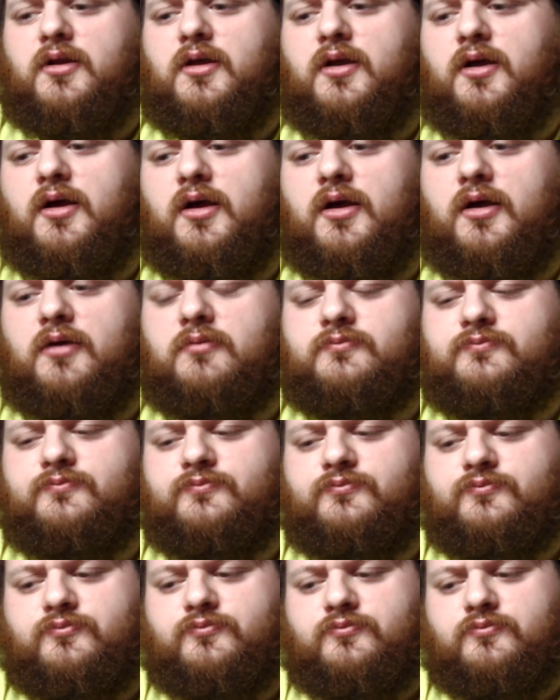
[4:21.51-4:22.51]
I
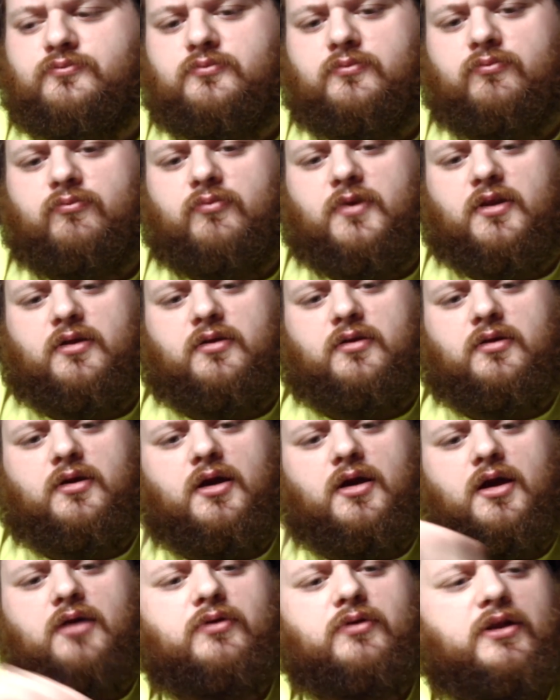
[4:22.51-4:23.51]

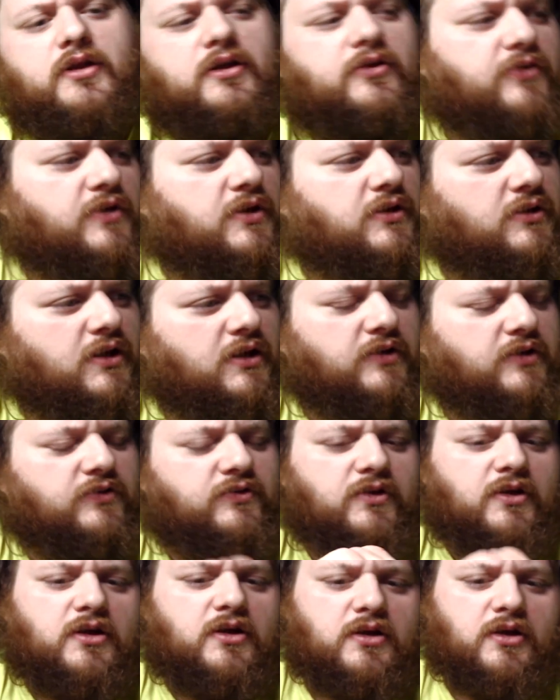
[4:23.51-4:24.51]
really think that it's
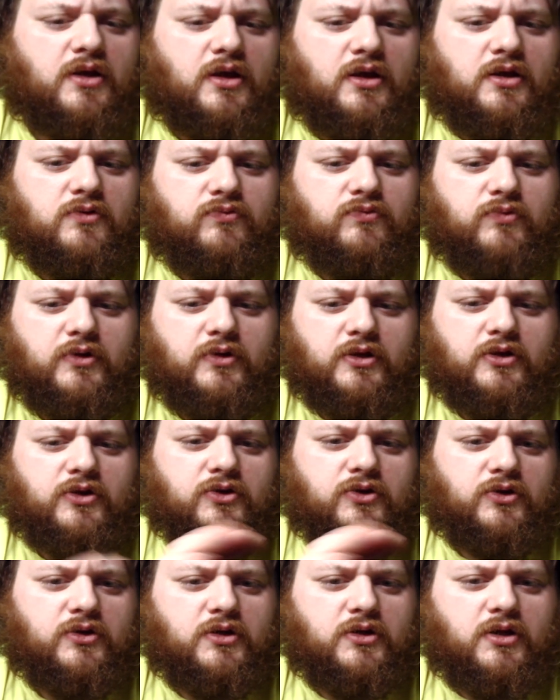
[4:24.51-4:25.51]
a really
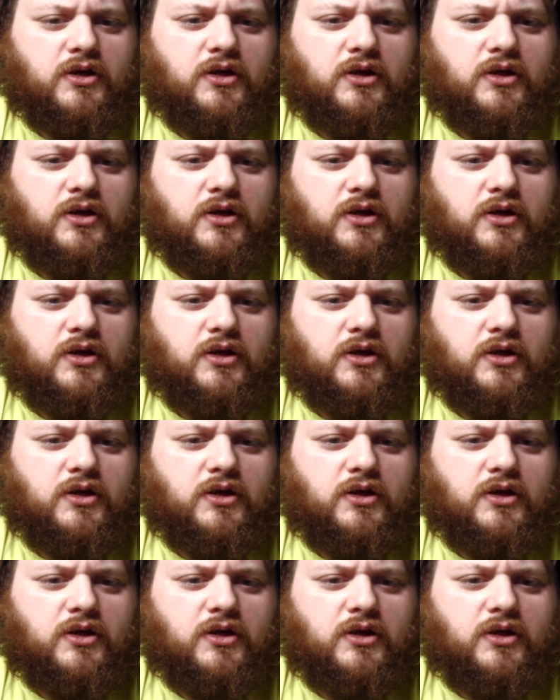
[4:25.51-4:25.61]
good